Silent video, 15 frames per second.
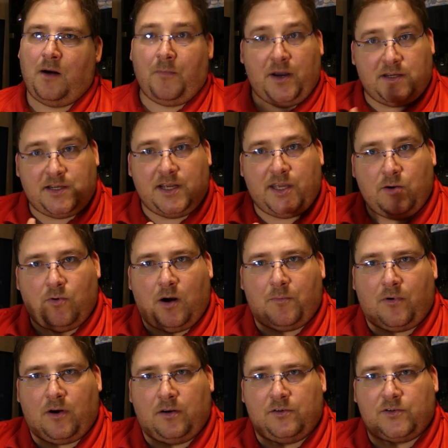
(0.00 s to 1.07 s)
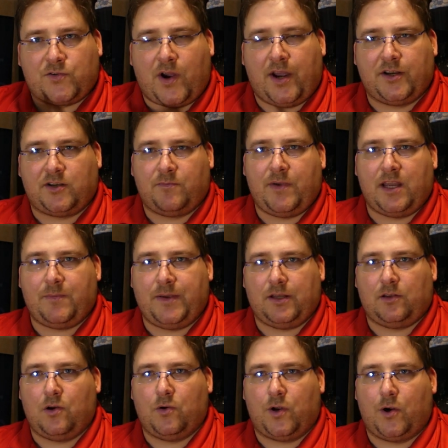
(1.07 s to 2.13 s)
I might take you up on trying to make me a
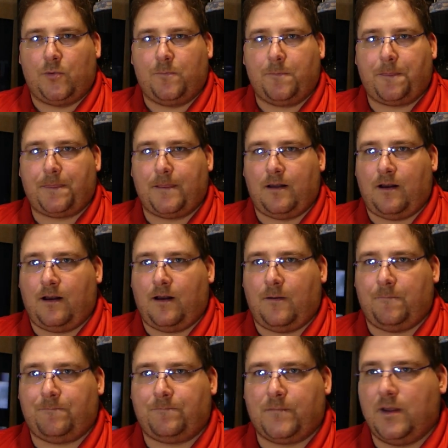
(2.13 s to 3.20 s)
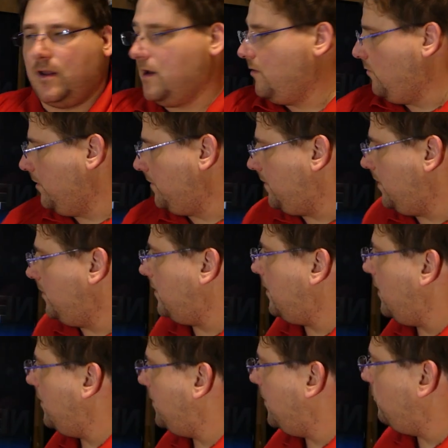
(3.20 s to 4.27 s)
logo. Um, one thing that
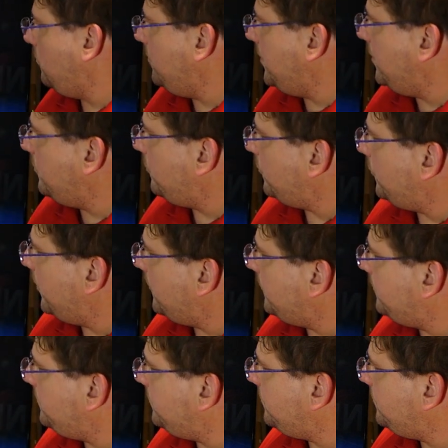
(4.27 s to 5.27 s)
I think would be interesting